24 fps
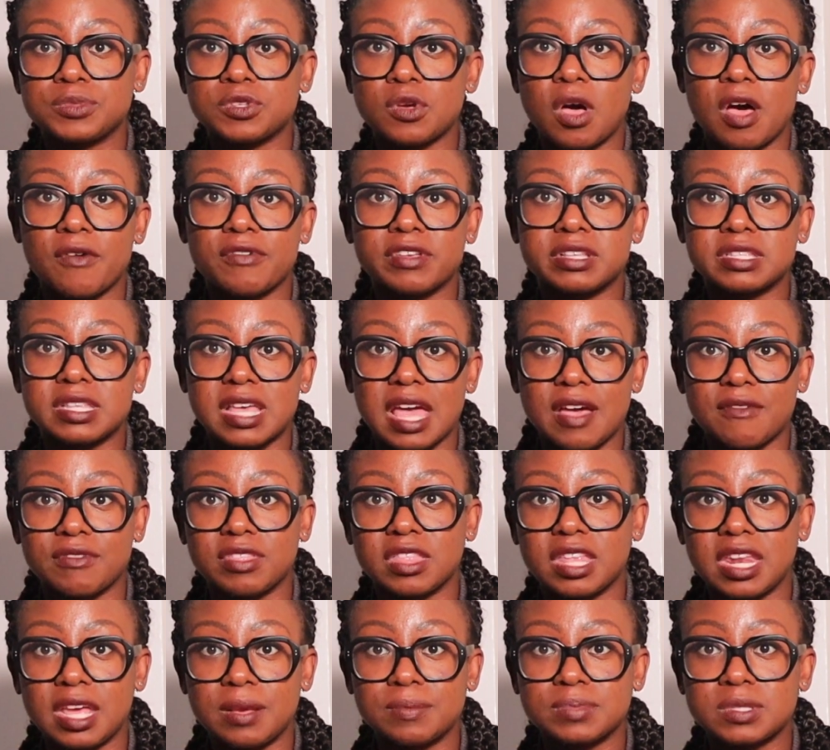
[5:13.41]
So obviously having
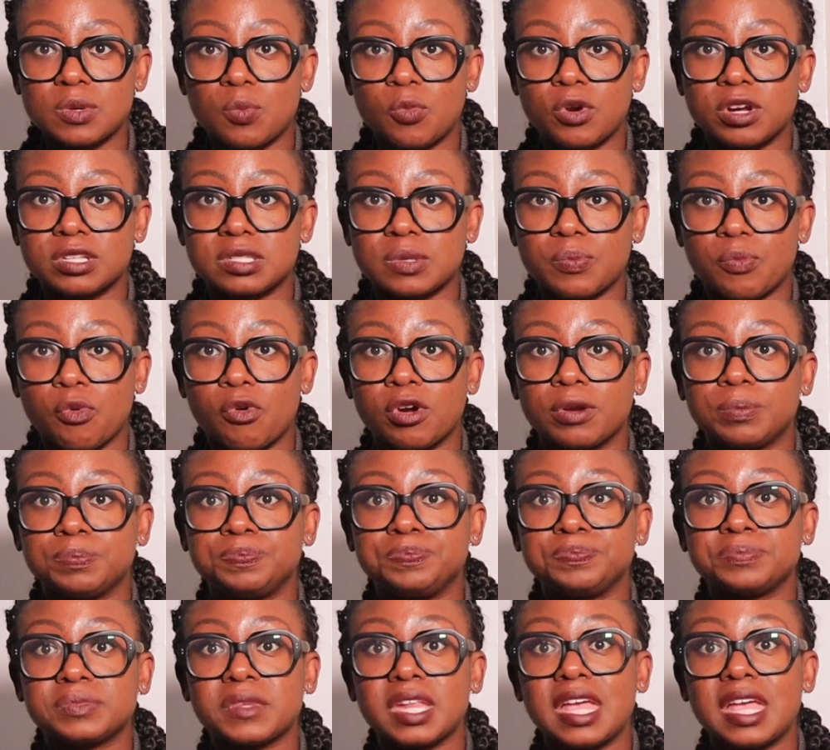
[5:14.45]
the name somewhere is important.